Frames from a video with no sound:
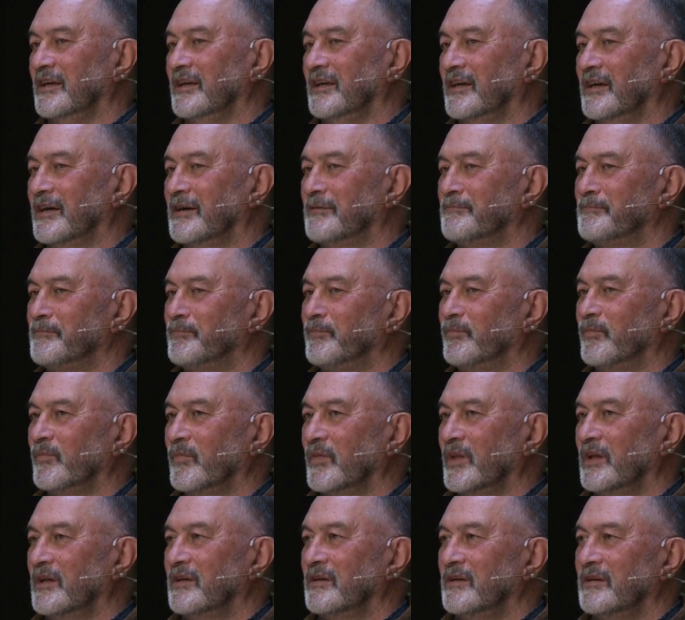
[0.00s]

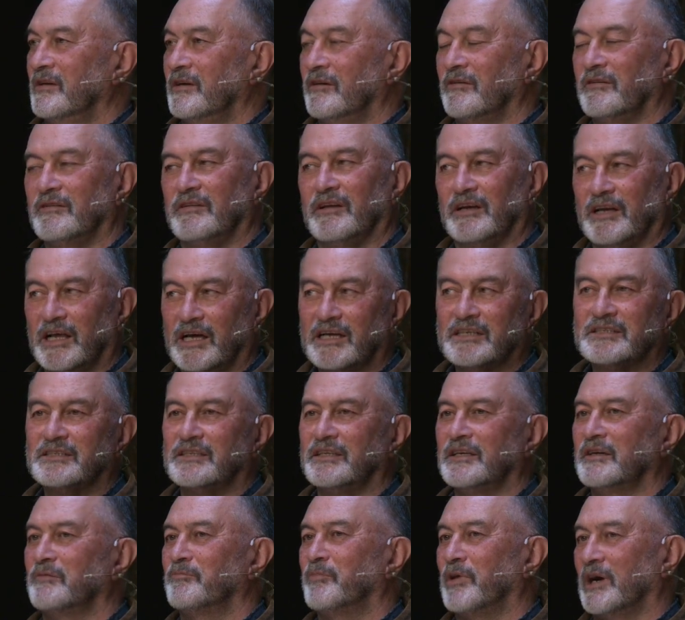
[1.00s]
the last
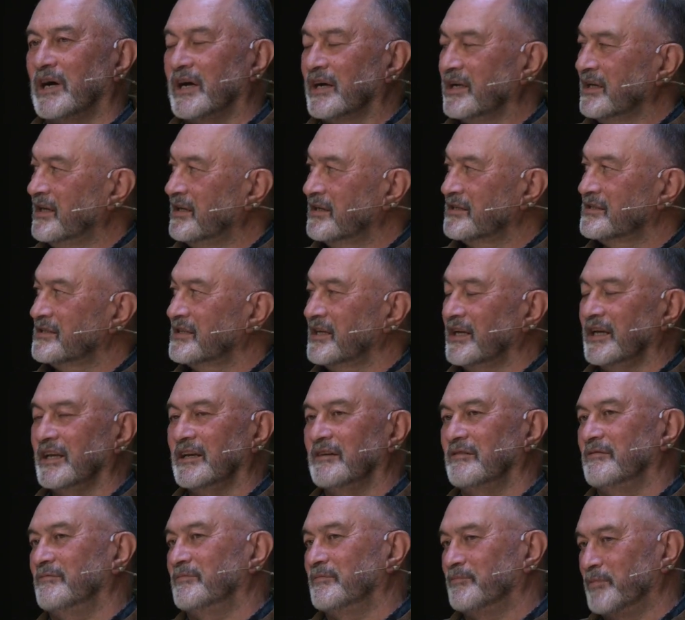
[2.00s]
thing Pahia said
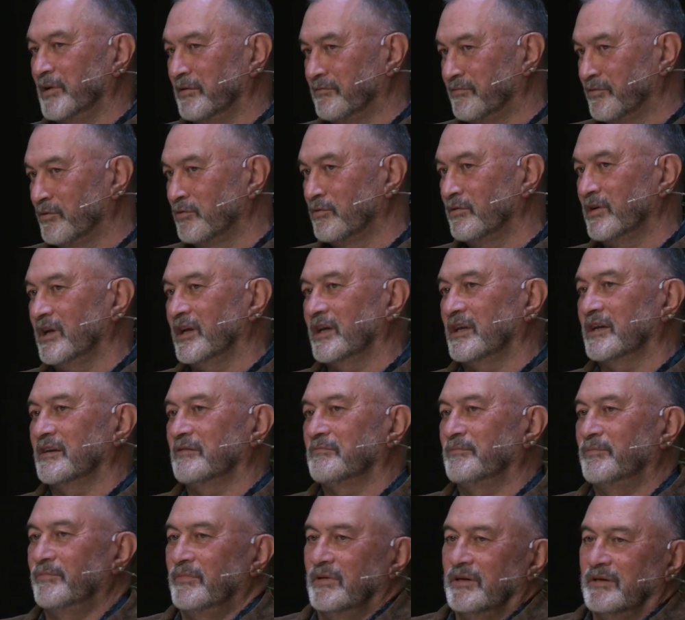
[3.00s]
before we had
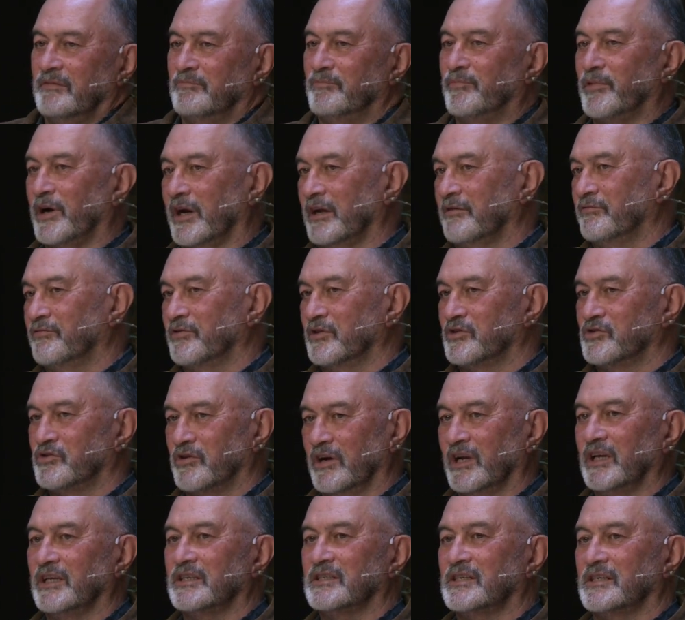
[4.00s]
a break for
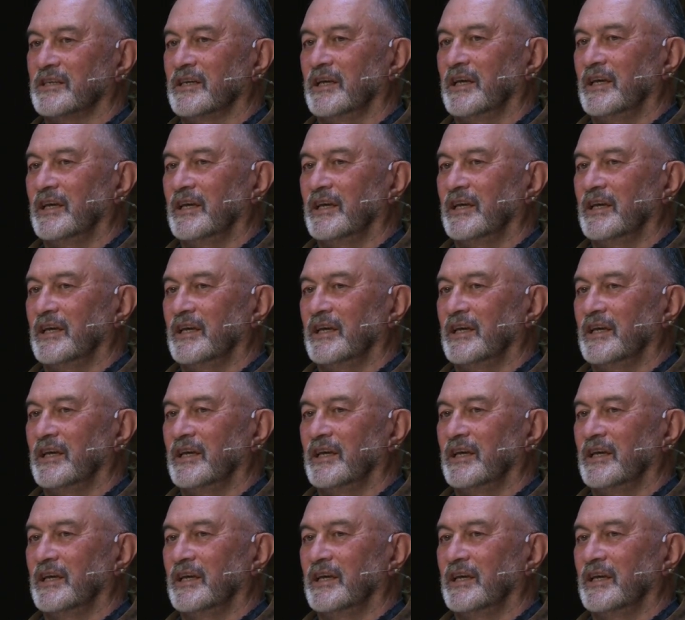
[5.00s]
drinks,